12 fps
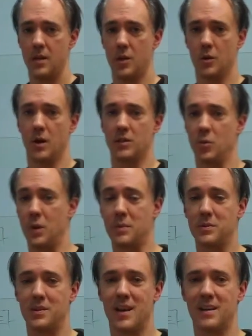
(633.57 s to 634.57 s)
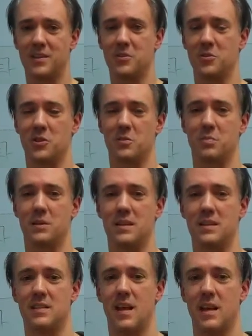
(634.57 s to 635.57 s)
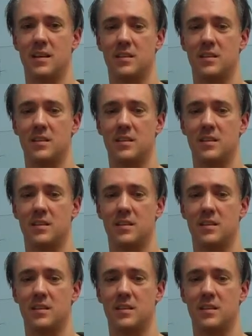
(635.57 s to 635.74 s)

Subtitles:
you're at the website, so just please